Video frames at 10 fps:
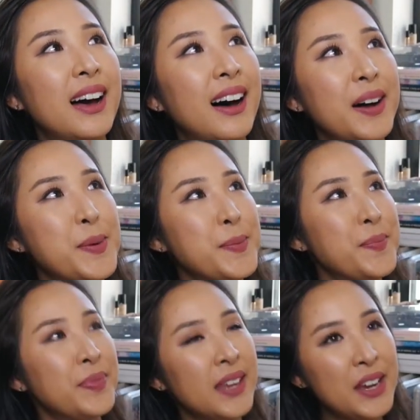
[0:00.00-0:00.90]
um,
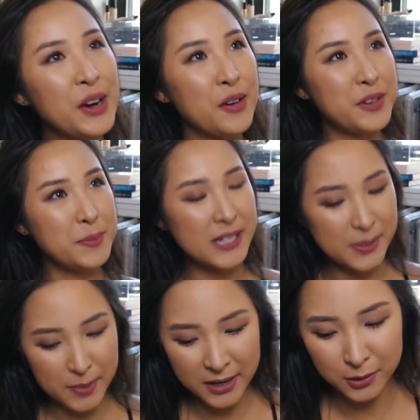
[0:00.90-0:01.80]
Coffee Meets
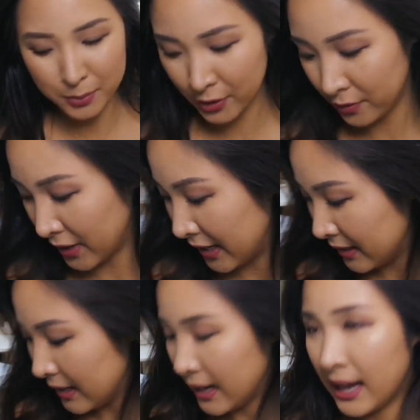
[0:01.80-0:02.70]
Bagel profile.